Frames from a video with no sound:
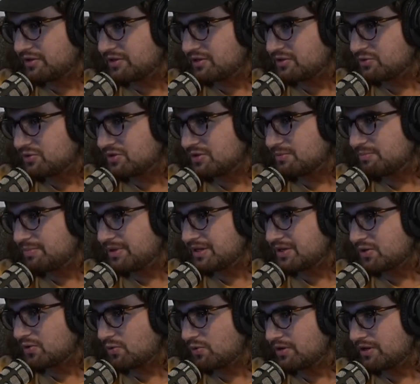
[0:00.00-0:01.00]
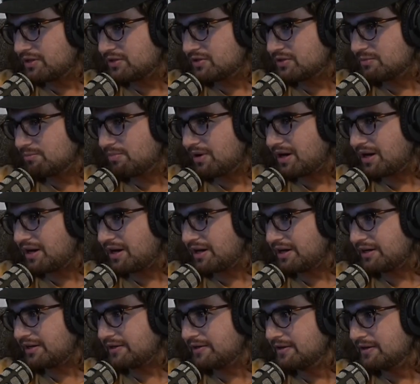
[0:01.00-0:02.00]
they used a Bitcoin to
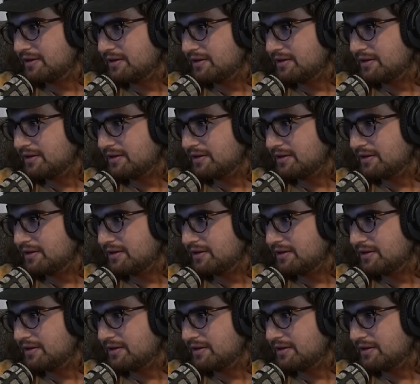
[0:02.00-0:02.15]
buy